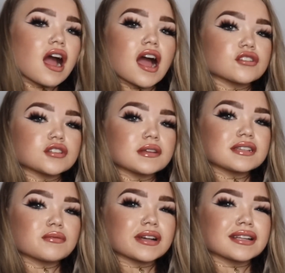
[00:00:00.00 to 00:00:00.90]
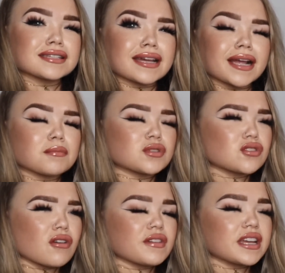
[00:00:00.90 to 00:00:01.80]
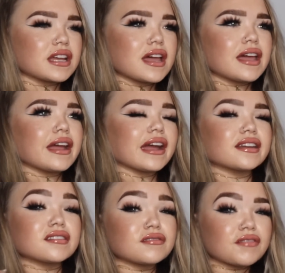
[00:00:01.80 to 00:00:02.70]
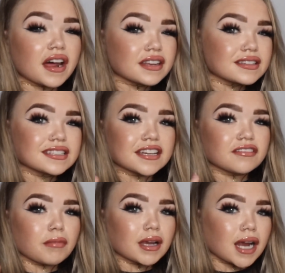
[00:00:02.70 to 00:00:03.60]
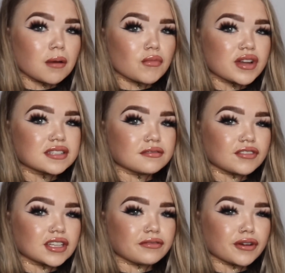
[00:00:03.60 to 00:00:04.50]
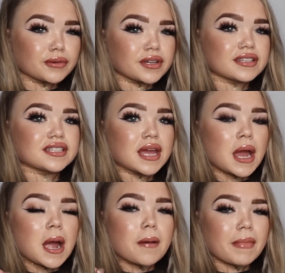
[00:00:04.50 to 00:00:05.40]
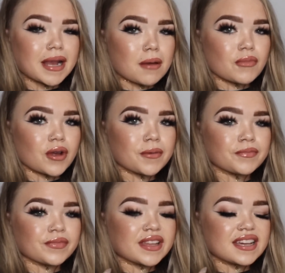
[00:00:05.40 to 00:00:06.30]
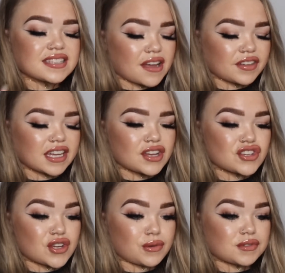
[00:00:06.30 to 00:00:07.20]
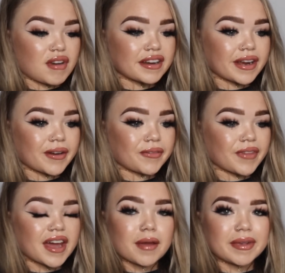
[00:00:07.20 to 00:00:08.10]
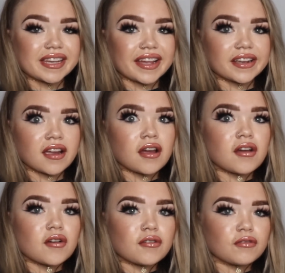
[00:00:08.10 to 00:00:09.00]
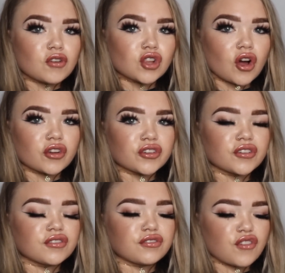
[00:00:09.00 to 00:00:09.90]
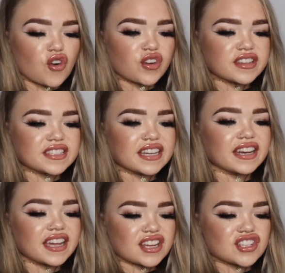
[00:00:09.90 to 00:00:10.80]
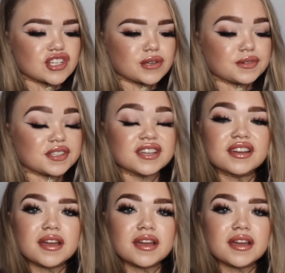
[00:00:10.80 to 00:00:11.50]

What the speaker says: I just want to quickly say I'm sorry in advance if my camera isn't fully focused. My camera is having issues right now. And I mean like full on focusing issues. A